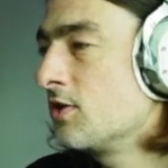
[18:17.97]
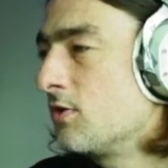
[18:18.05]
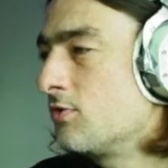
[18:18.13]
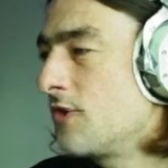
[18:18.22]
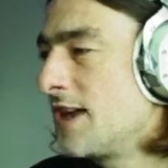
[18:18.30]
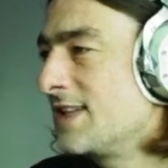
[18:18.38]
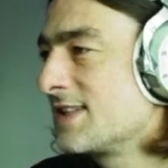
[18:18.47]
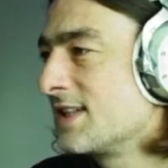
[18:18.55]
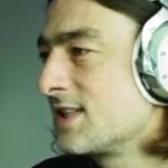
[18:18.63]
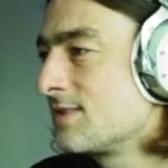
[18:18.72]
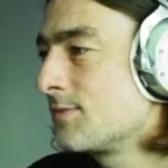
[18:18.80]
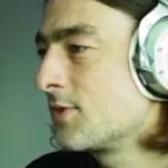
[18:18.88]

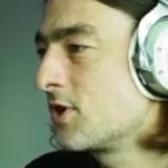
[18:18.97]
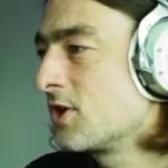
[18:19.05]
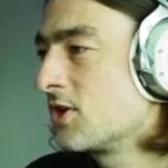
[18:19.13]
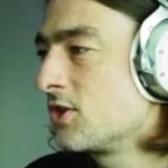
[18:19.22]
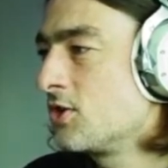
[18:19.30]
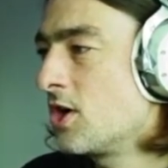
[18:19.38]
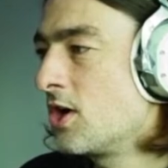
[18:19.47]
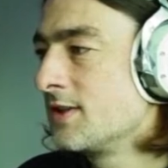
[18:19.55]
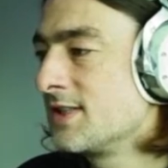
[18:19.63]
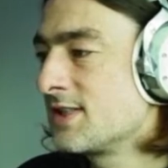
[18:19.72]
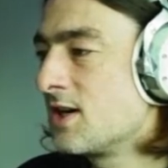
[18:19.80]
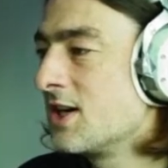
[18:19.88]
racist, but you can't
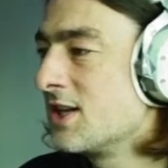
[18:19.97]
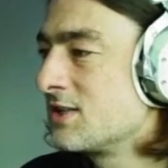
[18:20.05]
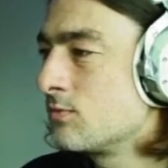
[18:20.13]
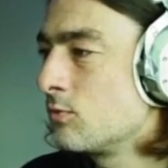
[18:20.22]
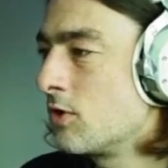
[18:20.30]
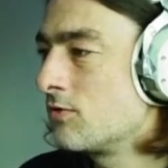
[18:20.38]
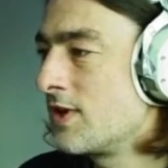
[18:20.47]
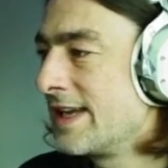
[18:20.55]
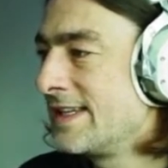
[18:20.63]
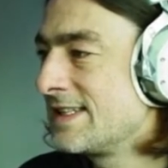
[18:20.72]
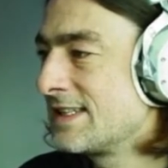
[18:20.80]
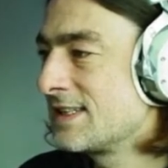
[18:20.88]
decide what
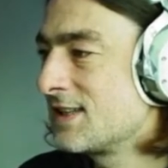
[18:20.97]
race